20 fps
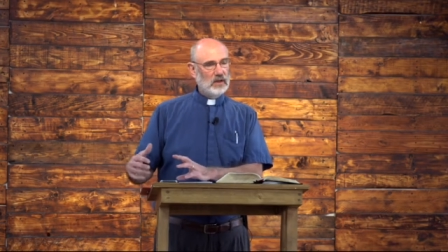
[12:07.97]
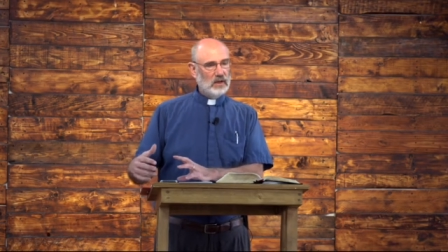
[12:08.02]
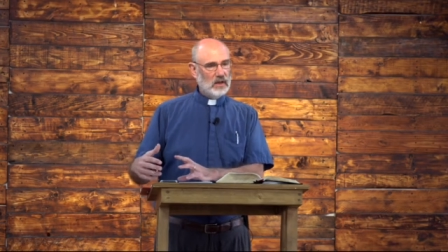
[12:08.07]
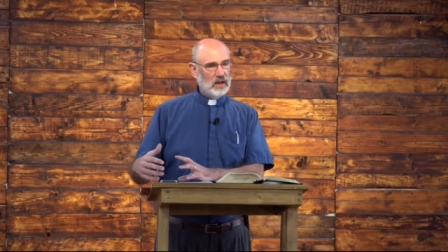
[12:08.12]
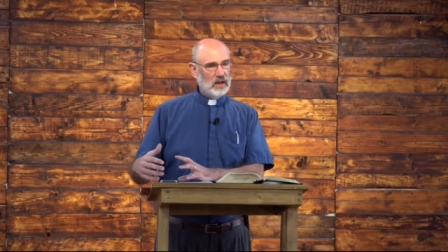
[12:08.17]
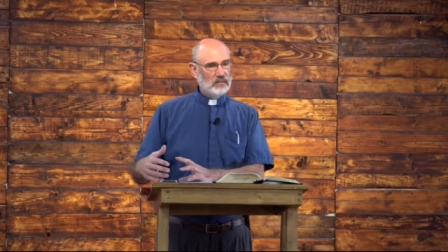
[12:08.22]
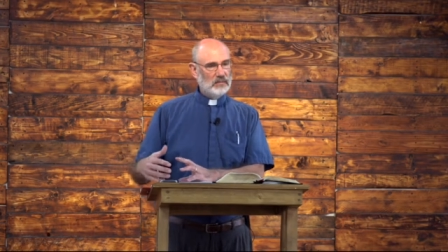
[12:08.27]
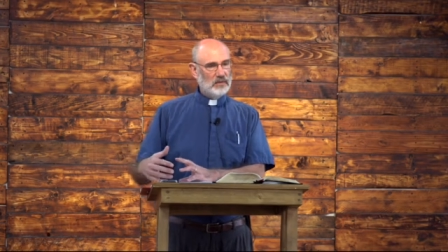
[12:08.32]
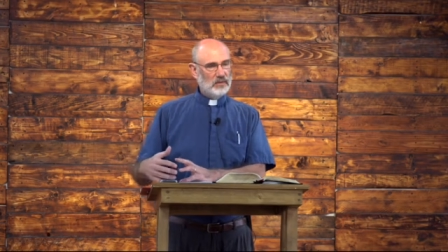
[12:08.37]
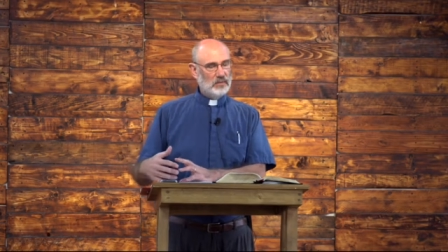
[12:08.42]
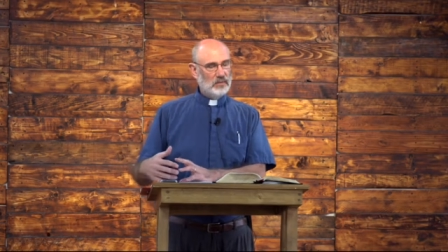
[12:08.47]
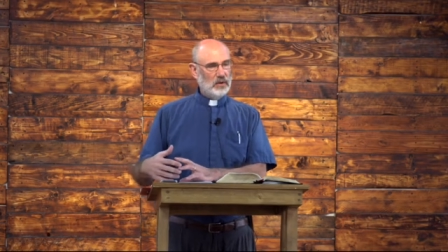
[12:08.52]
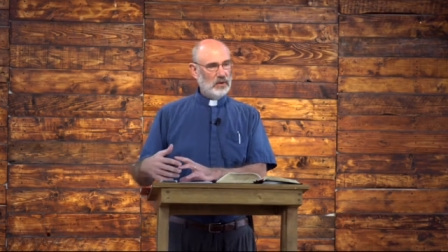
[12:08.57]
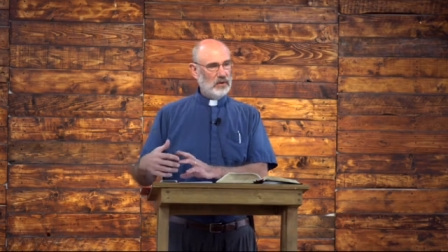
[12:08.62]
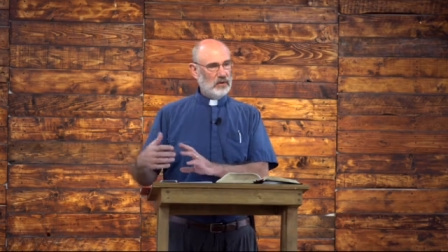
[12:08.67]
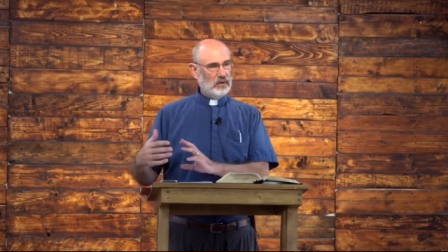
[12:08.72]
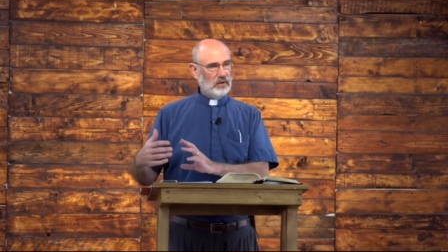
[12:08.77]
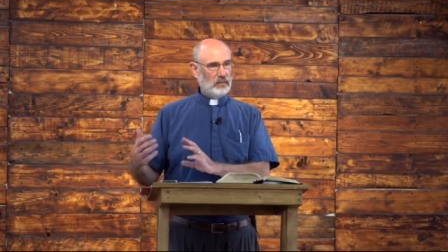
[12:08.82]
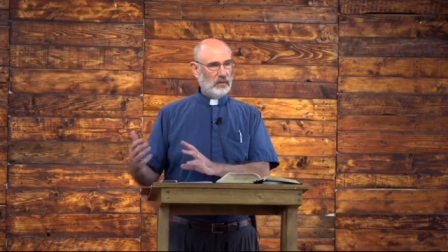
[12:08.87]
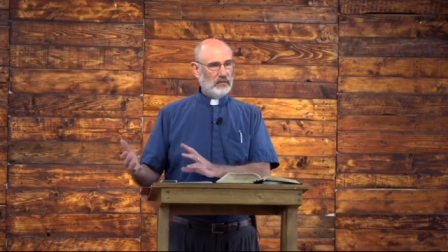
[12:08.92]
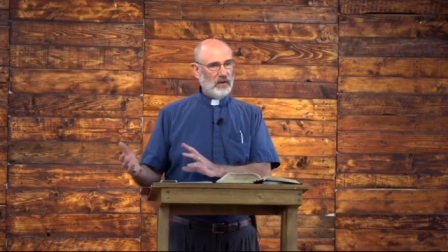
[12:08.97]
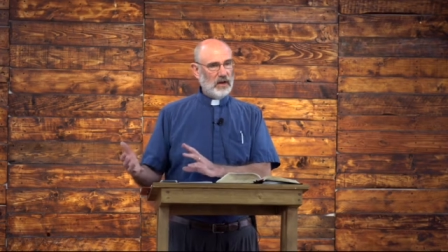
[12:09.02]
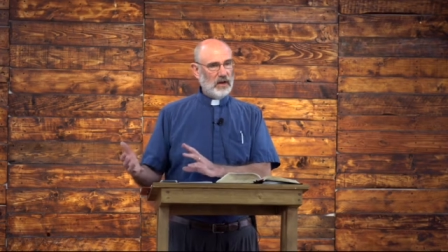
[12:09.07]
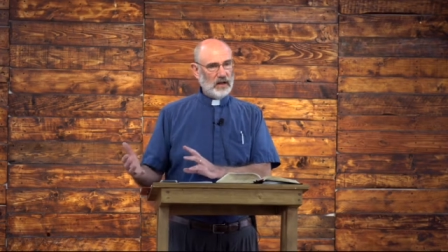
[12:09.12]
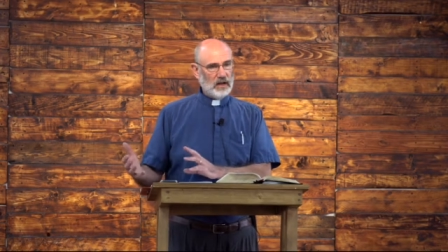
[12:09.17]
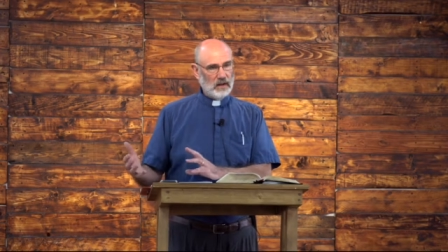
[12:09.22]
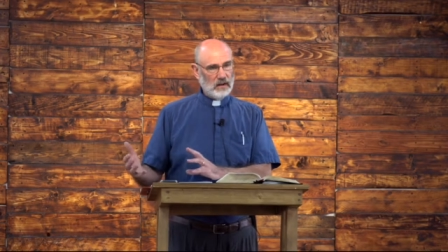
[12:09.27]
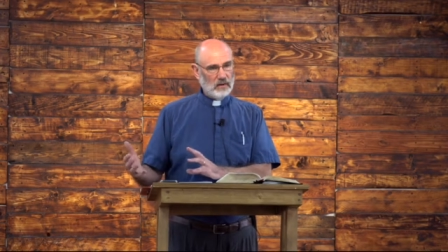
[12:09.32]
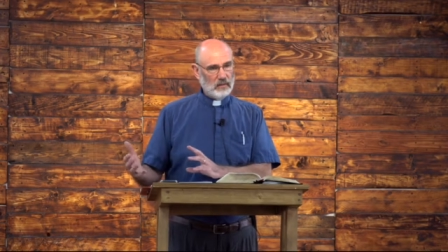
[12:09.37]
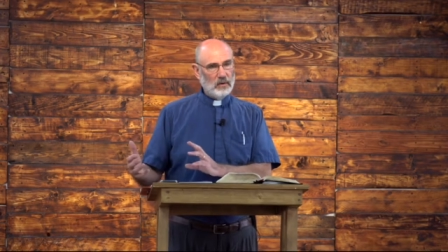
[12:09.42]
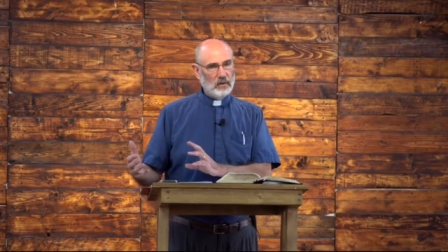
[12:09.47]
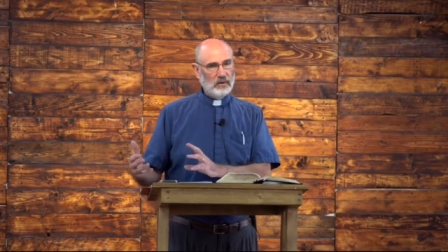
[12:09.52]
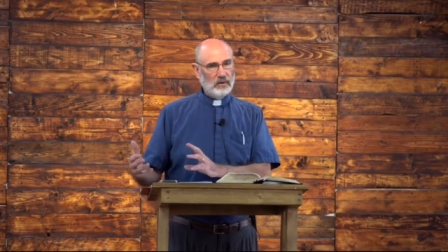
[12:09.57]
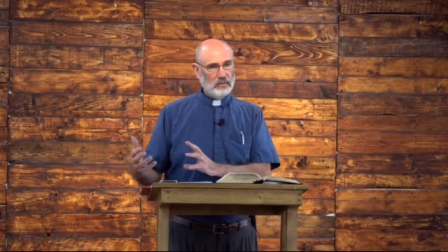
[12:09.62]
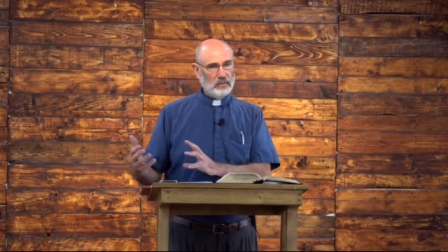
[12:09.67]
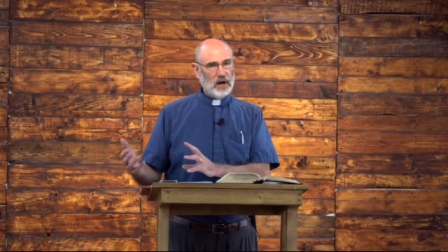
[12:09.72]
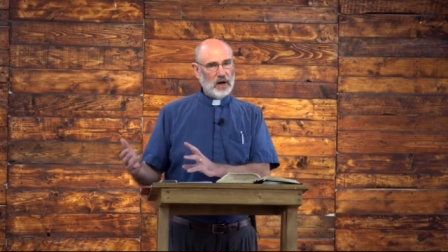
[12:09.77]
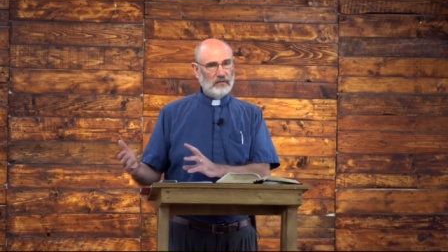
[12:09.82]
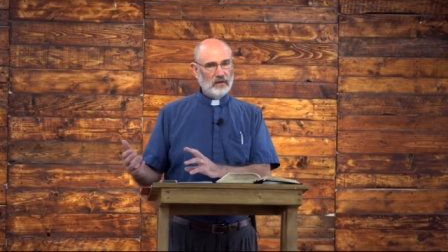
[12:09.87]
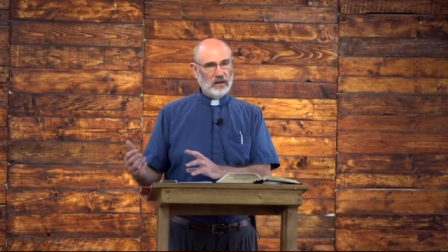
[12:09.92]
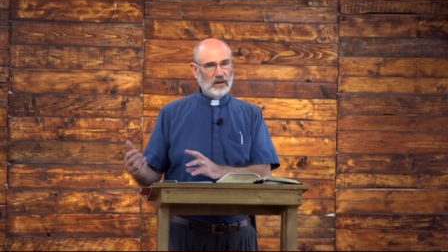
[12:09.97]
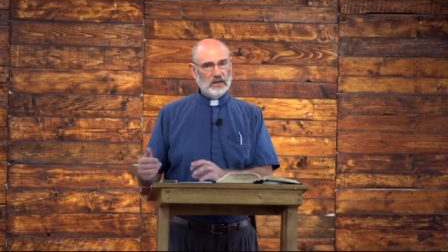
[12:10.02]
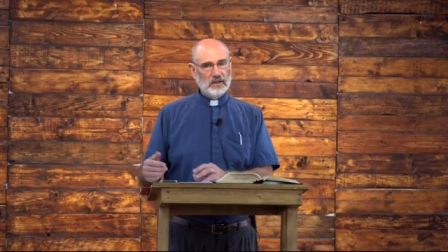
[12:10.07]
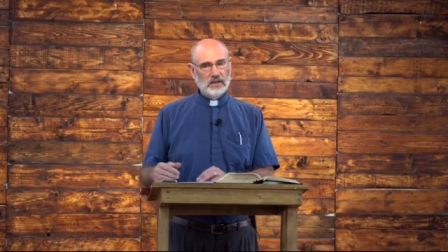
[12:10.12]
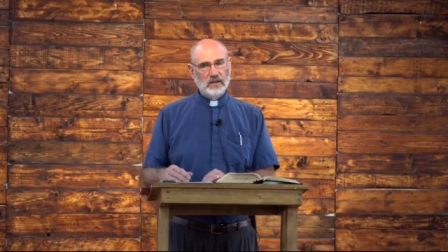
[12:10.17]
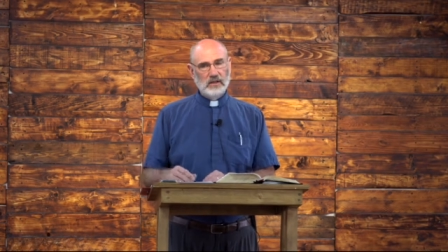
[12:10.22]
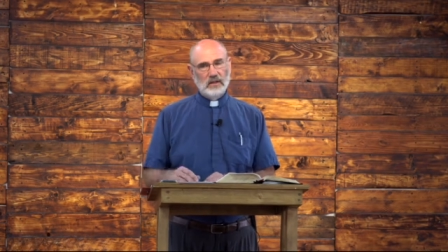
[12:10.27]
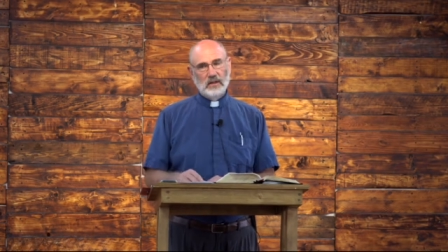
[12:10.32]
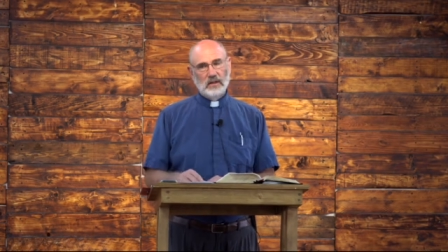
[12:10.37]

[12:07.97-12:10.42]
comes with the prophetic, with prophets.